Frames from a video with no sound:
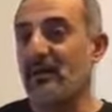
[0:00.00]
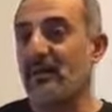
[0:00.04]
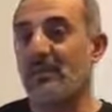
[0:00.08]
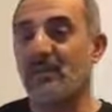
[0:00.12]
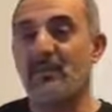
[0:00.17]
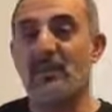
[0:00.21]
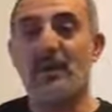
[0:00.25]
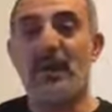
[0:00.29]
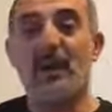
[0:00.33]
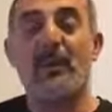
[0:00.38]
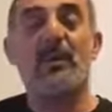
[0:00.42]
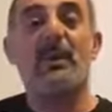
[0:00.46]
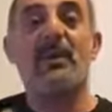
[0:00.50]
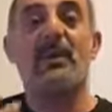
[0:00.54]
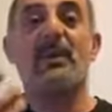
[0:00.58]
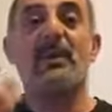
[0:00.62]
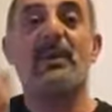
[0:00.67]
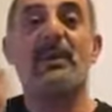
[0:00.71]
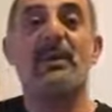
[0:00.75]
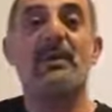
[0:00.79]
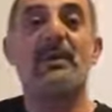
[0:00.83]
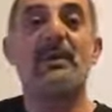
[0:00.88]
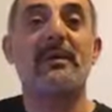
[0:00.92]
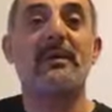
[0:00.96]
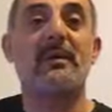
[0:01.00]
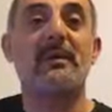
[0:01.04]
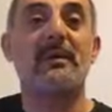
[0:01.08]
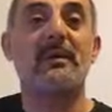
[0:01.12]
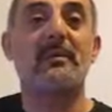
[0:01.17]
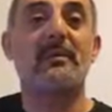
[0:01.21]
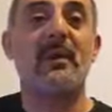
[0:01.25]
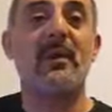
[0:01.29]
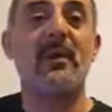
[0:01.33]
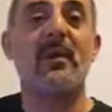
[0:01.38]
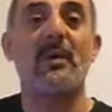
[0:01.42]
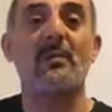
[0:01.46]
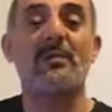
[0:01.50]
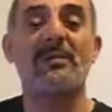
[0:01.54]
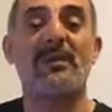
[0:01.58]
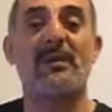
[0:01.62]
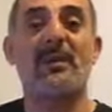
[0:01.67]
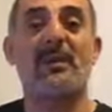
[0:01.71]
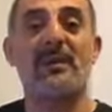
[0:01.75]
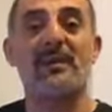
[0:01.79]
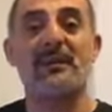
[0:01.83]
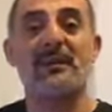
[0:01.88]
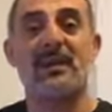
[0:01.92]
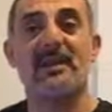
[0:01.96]
popular poems and
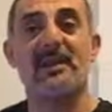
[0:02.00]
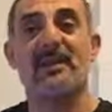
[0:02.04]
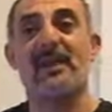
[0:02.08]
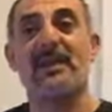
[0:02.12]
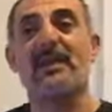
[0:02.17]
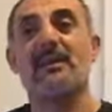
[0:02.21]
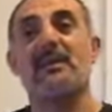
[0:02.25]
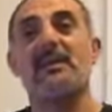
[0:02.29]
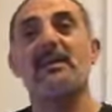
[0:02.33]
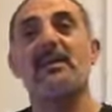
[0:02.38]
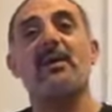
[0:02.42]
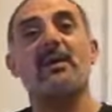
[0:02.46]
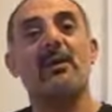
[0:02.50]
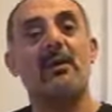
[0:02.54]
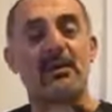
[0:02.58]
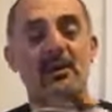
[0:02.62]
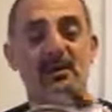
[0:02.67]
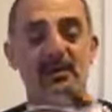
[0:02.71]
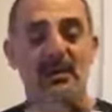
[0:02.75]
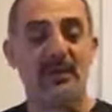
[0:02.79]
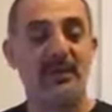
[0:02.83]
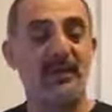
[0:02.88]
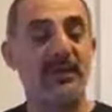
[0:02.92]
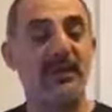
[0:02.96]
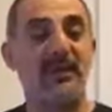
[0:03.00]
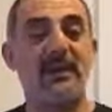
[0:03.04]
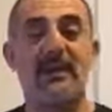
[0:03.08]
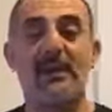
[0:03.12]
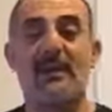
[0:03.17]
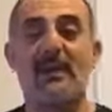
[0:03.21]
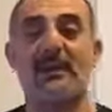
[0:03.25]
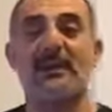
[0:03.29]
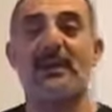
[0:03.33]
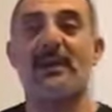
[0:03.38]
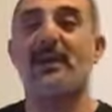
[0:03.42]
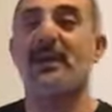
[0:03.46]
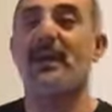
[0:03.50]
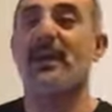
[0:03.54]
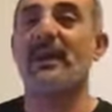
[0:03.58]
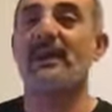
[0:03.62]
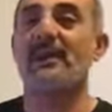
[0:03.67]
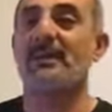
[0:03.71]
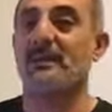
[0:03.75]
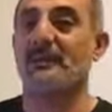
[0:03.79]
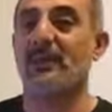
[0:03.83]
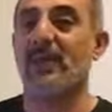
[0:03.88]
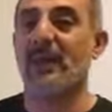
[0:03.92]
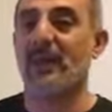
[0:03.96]
things like that using the 10/8
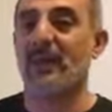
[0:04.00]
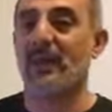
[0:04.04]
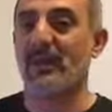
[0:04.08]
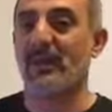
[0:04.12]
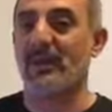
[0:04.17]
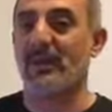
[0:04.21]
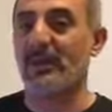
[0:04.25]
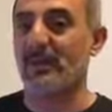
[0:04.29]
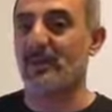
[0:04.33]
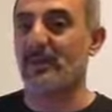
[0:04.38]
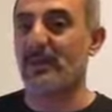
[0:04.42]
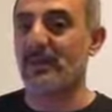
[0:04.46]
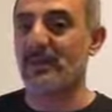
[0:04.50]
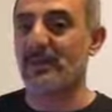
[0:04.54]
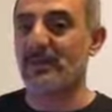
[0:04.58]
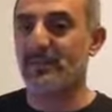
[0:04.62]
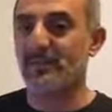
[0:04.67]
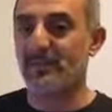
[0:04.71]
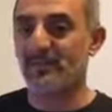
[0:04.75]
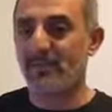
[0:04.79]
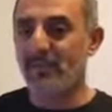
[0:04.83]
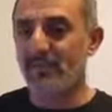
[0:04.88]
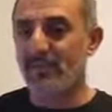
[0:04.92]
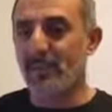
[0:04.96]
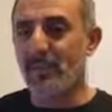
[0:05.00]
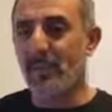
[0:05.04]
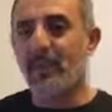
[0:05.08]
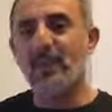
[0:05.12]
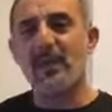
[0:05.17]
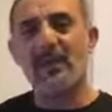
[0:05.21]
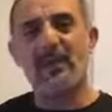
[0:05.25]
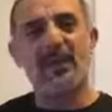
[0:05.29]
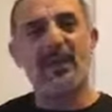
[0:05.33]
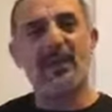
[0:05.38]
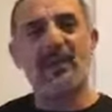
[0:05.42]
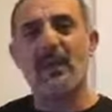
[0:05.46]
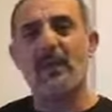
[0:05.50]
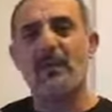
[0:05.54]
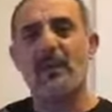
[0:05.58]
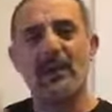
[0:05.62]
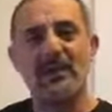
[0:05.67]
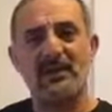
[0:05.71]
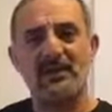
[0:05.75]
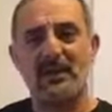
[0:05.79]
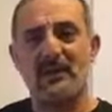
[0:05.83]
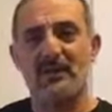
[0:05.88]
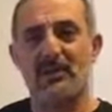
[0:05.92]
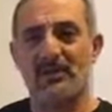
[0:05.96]
Sama'i Thaqil beat. There are a couple of
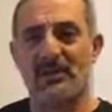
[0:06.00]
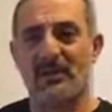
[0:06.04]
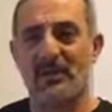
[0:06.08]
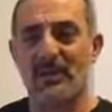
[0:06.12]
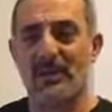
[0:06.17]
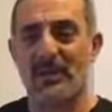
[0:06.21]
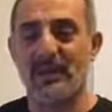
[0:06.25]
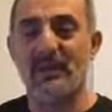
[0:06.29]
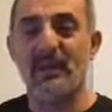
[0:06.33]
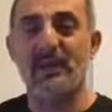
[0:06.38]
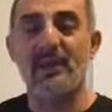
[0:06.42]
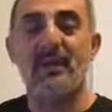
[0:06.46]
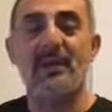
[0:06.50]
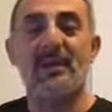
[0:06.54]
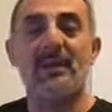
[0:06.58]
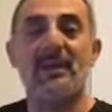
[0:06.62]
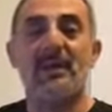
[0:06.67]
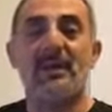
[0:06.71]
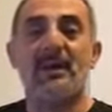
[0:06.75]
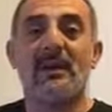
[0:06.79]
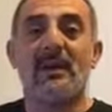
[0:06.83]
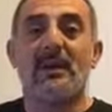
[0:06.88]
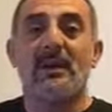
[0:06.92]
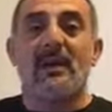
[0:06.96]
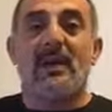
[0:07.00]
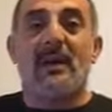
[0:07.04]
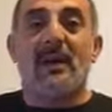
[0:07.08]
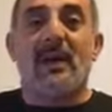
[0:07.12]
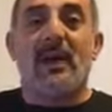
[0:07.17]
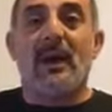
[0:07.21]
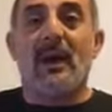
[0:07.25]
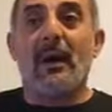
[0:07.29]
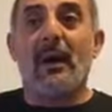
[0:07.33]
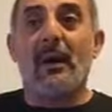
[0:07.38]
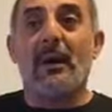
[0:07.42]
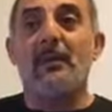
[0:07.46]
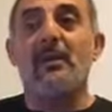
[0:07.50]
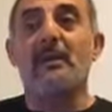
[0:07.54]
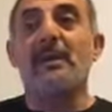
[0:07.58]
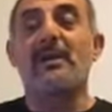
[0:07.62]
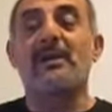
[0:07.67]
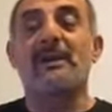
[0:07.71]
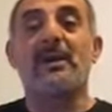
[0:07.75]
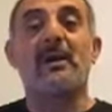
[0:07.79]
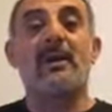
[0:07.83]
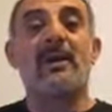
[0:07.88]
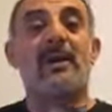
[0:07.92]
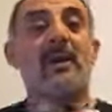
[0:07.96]
examples on that.
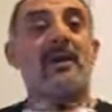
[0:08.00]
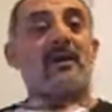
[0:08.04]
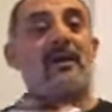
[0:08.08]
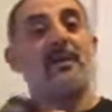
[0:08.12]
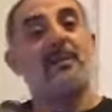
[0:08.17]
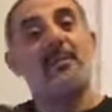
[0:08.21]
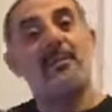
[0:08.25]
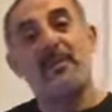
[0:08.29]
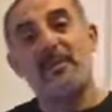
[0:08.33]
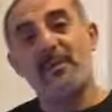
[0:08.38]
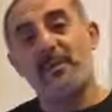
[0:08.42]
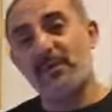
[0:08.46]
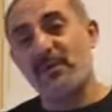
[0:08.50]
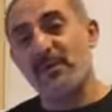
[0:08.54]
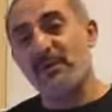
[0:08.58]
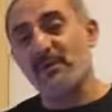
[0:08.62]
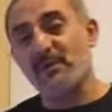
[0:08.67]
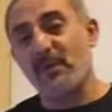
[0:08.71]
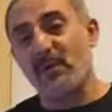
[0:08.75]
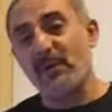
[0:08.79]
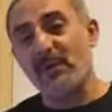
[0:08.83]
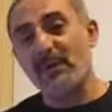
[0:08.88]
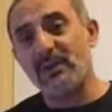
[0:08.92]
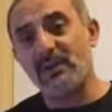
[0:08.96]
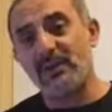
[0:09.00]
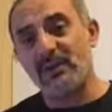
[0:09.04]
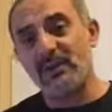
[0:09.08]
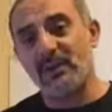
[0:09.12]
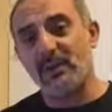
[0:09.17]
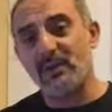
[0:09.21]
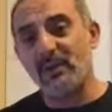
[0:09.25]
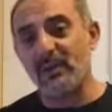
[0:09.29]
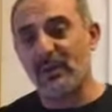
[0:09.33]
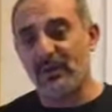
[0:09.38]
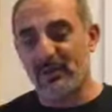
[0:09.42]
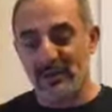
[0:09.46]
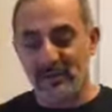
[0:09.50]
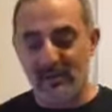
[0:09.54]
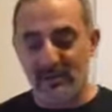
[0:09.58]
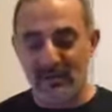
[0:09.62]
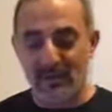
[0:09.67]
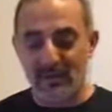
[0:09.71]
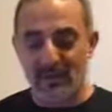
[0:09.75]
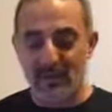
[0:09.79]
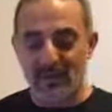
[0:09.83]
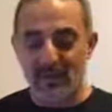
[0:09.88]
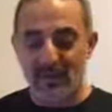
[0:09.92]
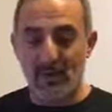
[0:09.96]
So from this point, you know,
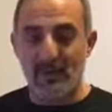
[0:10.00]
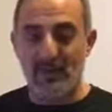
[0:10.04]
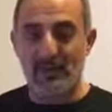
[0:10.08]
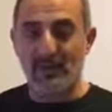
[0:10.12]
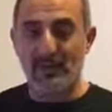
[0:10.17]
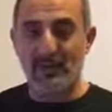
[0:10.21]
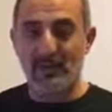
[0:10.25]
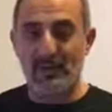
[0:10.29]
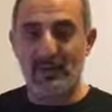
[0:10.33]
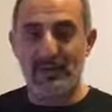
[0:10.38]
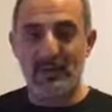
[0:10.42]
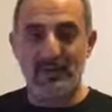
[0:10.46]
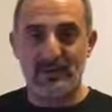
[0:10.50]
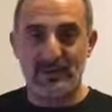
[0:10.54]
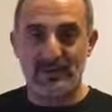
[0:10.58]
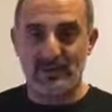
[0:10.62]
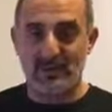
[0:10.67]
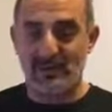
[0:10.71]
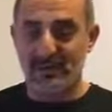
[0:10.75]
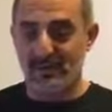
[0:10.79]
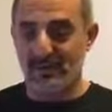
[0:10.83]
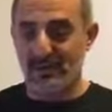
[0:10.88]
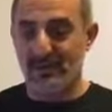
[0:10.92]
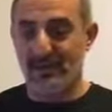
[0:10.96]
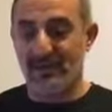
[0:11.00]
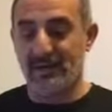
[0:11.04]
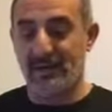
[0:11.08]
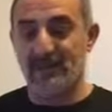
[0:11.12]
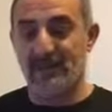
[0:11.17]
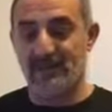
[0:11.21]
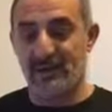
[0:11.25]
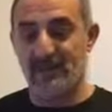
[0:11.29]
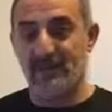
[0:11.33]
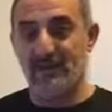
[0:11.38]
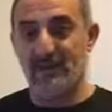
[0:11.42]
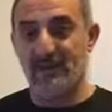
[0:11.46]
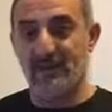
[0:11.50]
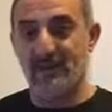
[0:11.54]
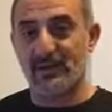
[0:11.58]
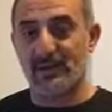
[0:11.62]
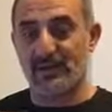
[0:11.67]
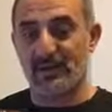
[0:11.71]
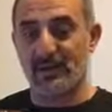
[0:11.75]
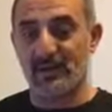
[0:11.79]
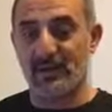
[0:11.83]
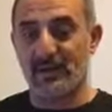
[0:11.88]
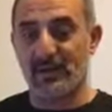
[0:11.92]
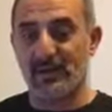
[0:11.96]
I hope the idea is coming across
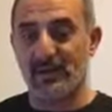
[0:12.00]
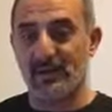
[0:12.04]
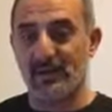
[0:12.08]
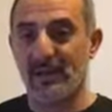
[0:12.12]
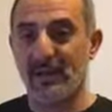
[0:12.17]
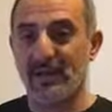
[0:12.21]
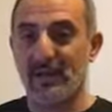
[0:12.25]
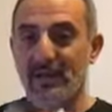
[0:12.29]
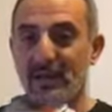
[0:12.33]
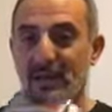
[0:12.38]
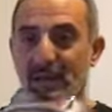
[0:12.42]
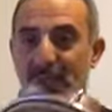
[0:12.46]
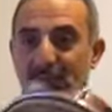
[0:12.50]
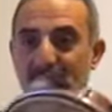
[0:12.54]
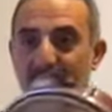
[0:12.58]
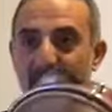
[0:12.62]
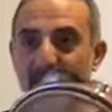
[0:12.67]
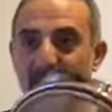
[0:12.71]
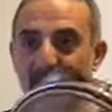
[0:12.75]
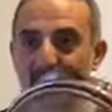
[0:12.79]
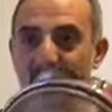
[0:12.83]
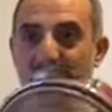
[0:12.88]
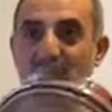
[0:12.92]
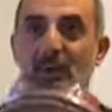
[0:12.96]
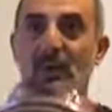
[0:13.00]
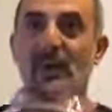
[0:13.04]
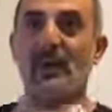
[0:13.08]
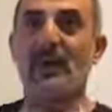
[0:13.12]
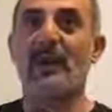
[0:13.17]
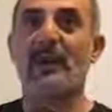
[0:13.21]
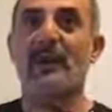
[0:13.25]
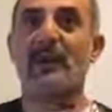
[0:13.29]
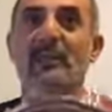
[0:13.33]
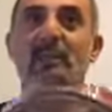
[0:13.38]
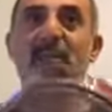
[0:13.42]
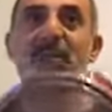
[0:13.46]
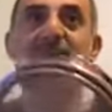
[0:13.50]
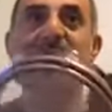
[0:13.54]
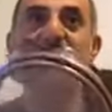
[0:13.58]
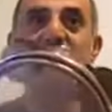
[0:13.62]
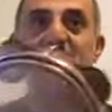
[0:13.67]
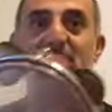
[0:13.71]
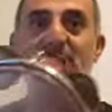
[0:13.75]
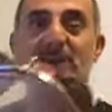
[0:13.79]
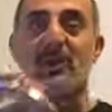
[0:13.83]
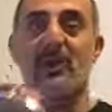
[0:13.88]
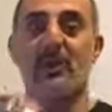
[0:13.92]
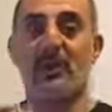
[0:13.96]
clear, that when you look at the beats and
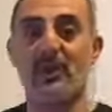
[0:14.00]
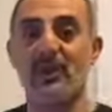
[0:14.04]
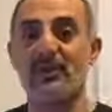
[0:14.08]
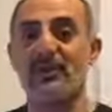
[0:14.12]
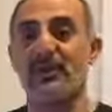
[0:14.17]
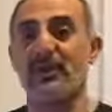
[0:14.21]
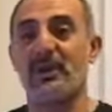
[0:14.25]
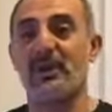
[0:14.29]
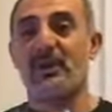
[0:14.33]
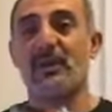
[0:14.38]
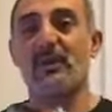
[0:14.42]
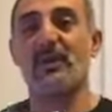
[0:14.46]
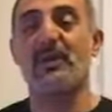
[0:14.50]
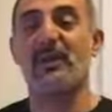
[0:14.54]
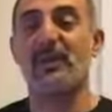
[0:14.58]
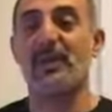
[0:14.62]
their origin and the way they